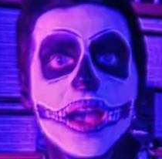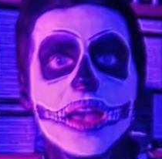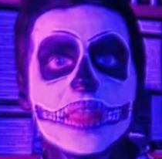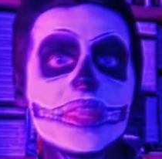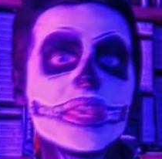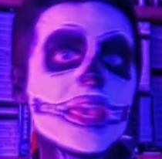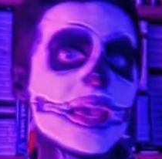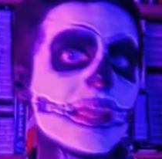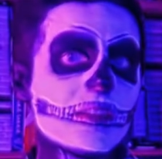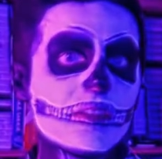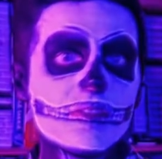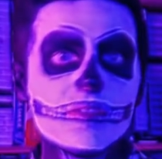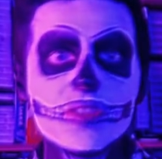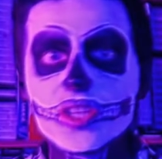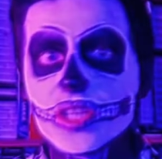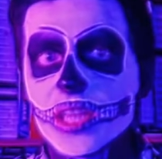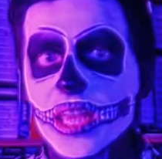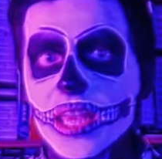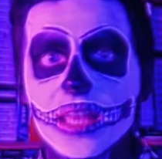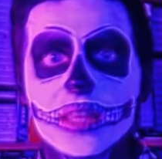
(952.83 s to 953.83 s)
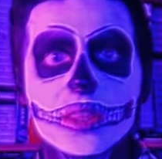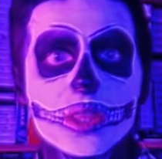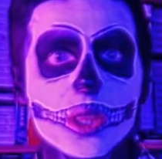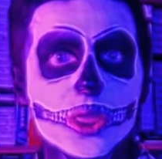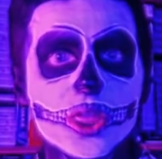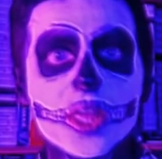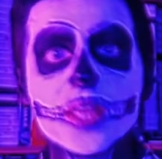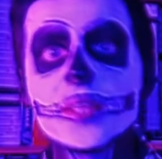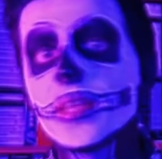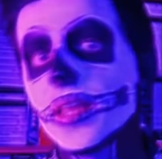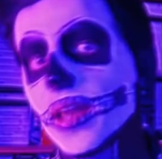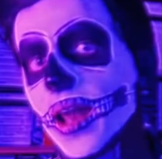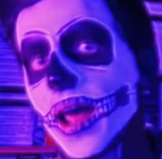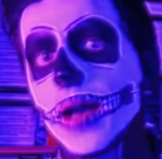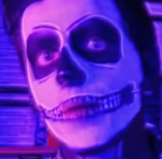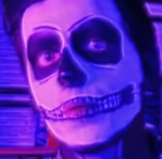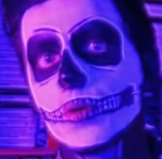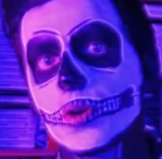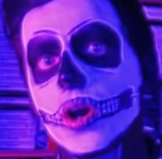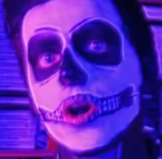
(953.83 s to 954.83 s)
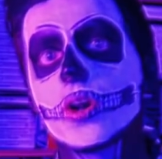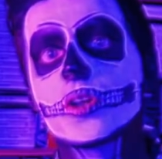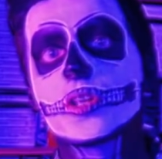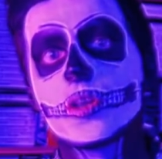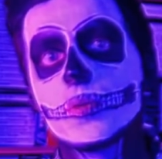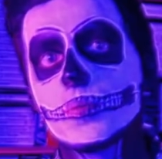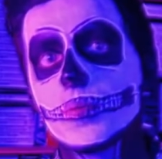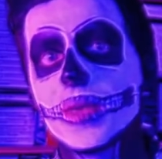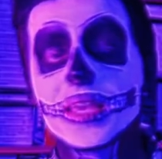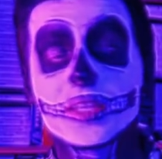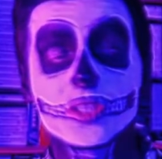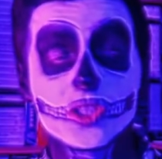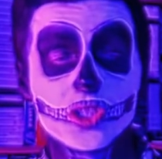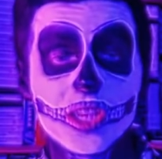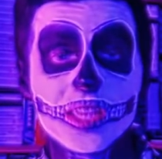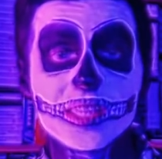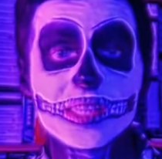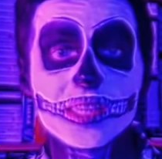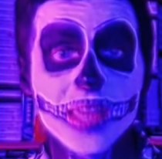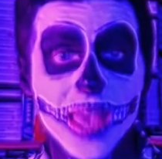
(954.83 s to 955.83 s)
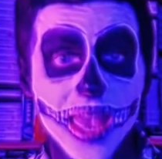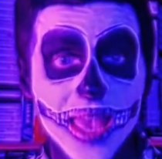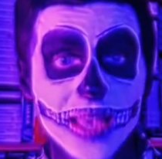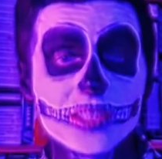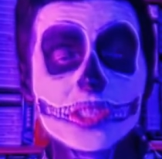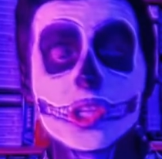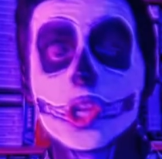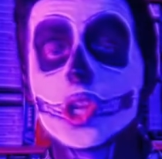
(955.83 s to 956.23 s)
At the end of the day, the thing that I would argue makes Jason X